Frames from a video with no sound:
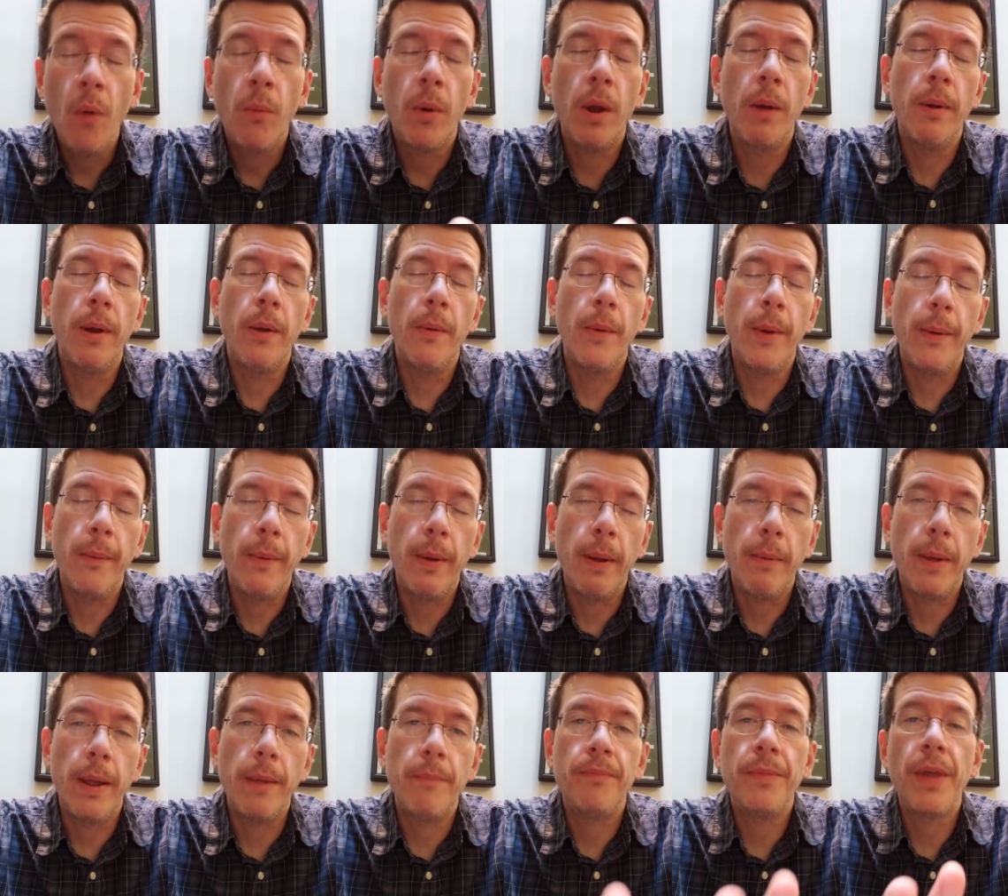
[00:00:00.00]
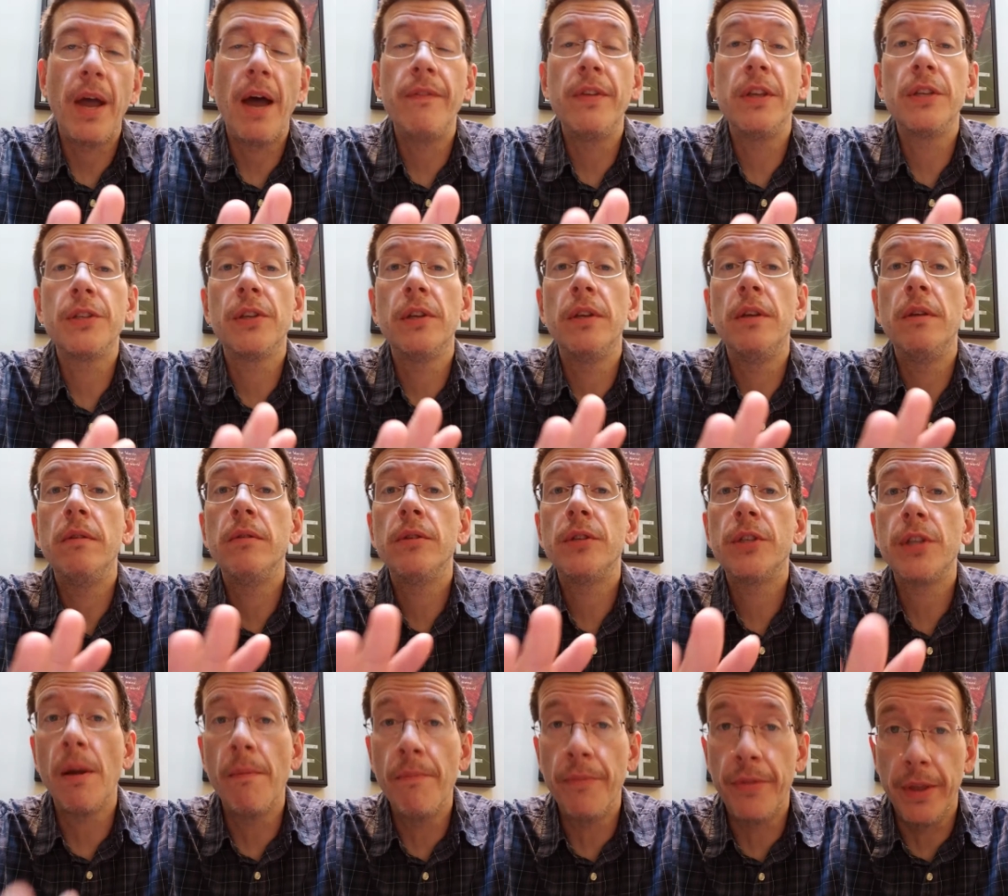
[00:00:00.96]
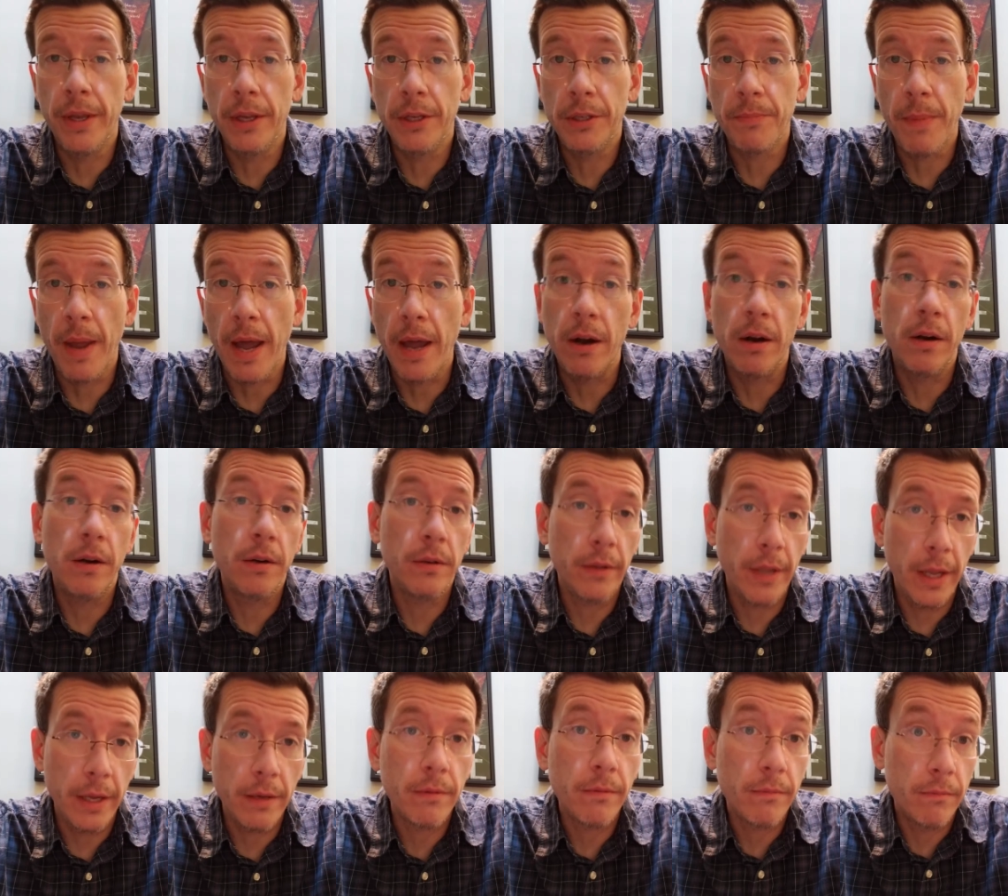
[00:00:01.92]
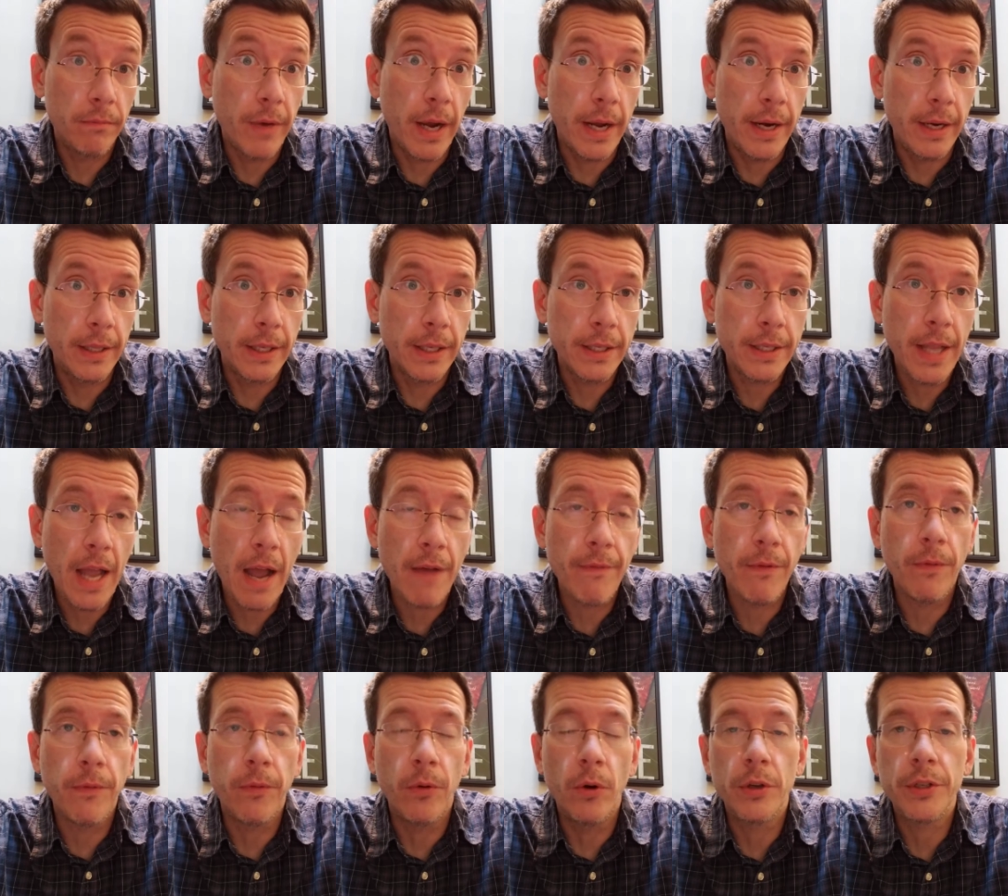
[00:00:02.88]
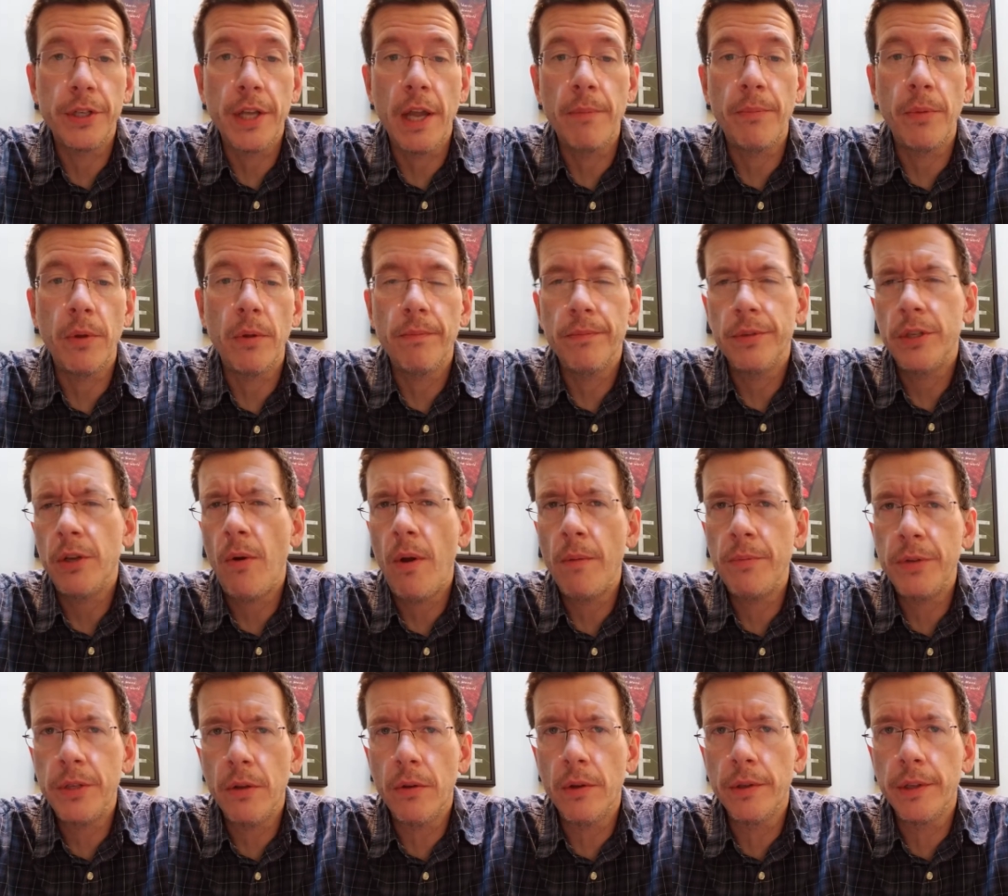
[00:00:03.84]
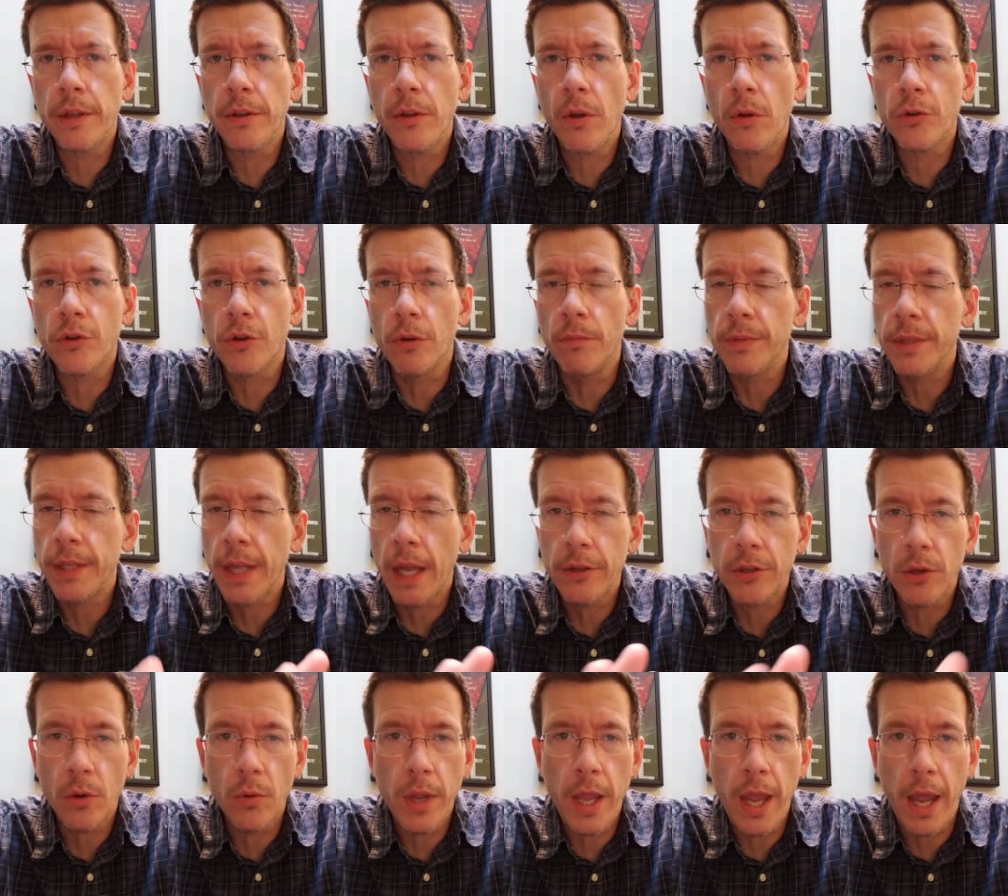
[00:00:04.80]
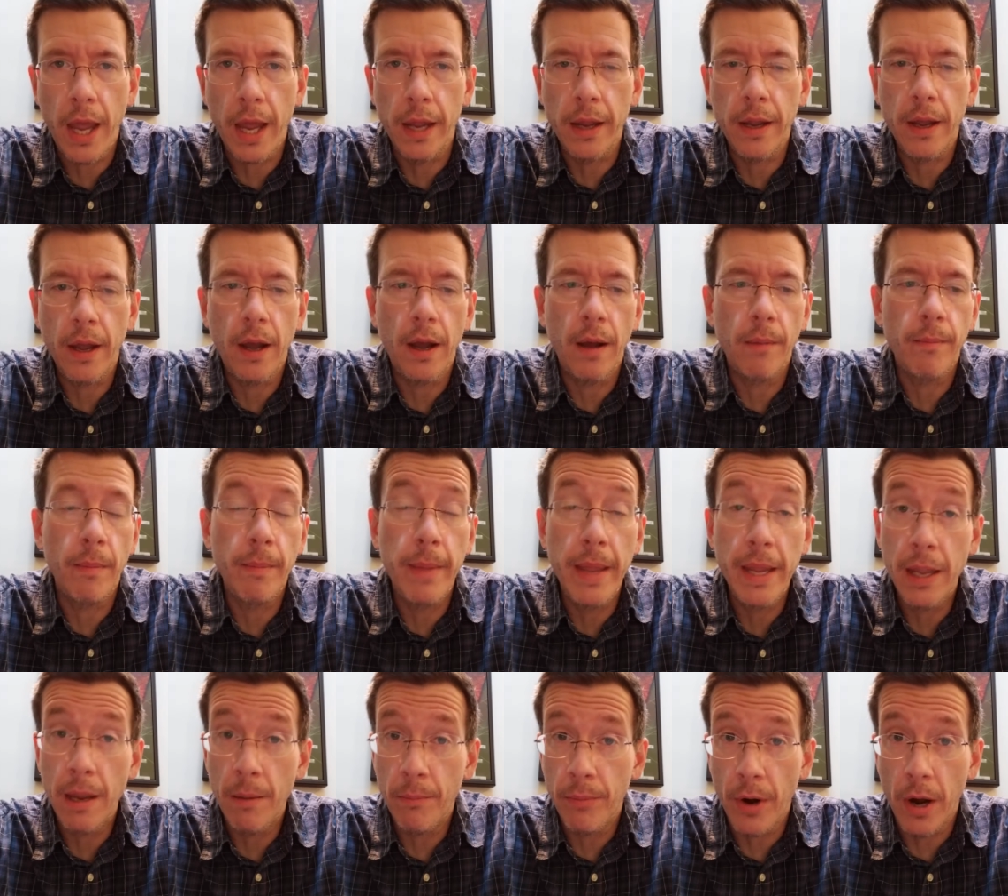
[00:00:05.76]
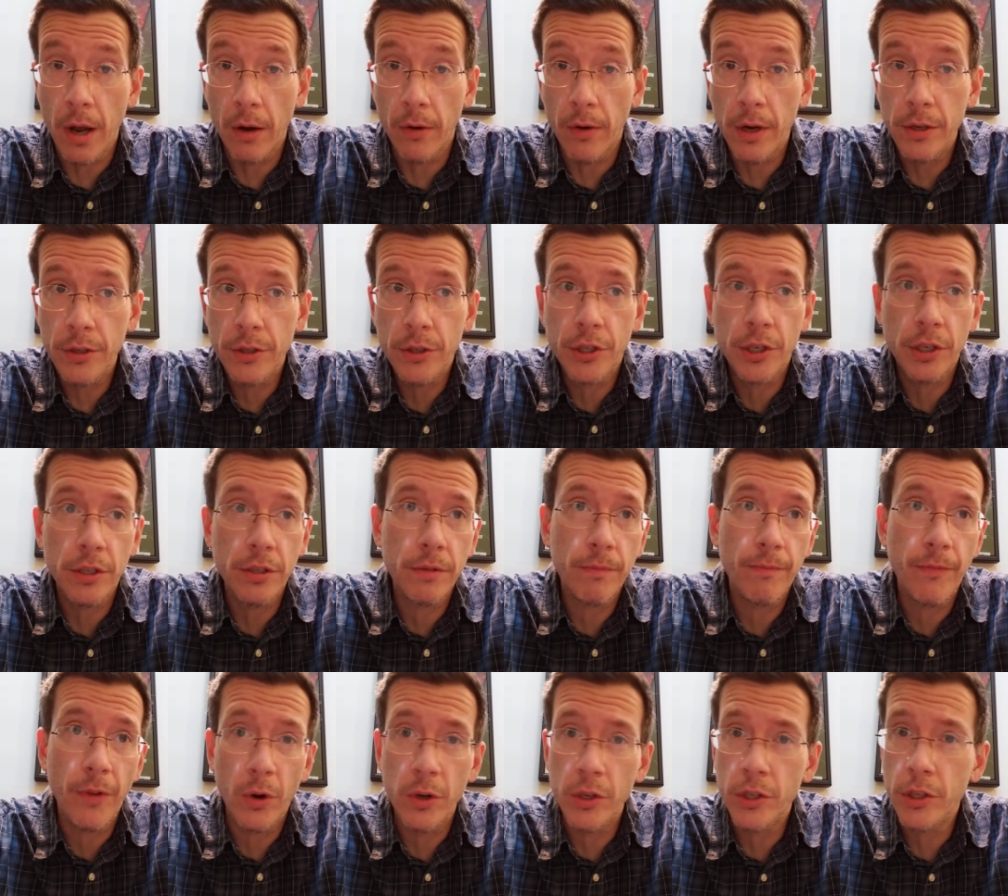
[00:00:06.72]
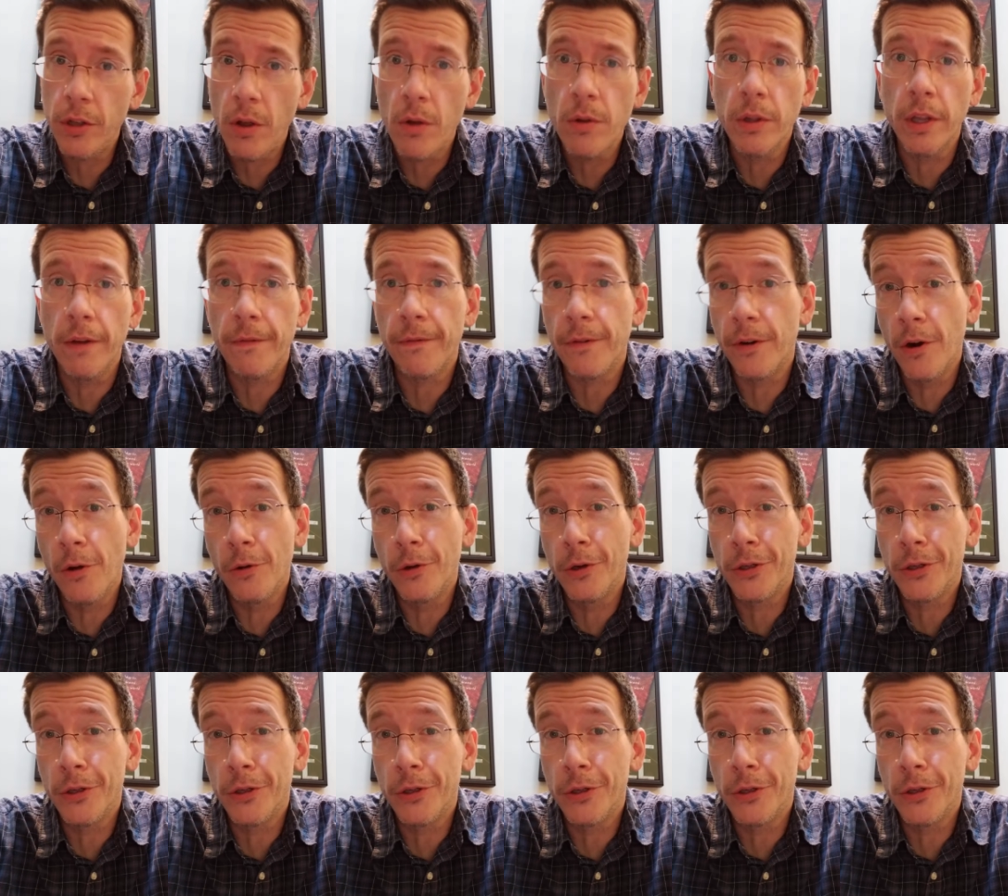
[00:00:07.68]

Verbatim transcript: Wait, wait, wait, wait, wait. Obviously, some things matter, like writing this novel, for example. So I'm still in the doldrums. That's okay. I'm um, making progress, just very slowly for no